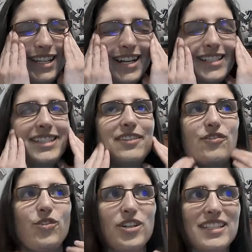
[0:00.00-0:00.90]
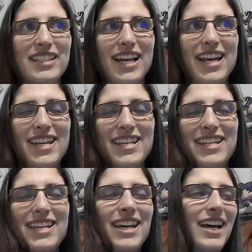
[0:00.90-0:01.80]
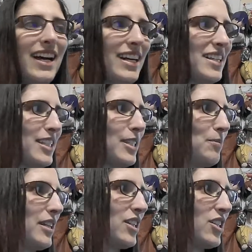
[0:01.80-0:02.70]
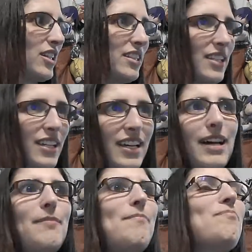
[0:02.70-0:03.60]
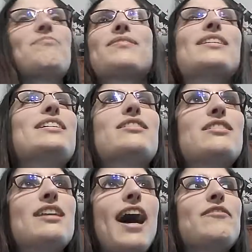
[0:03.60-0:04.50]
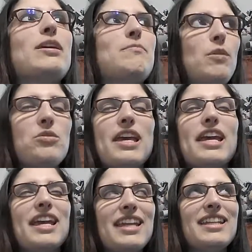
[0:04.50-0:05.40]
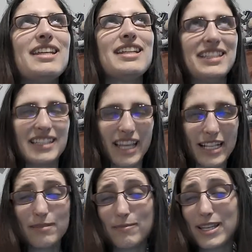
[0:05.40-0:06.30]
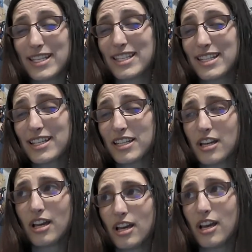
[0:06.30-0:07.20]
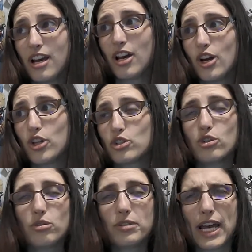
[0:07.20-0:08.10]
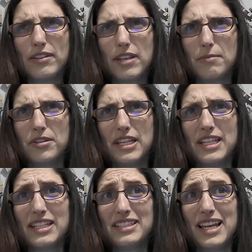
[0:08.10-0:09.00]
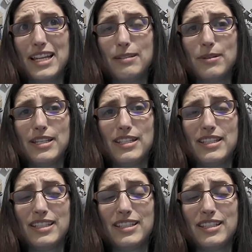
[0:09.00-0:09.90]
contest of foresight, a contest of predictions. Um, have they both hit enlightenment? Dude, have they both hit enlightenment?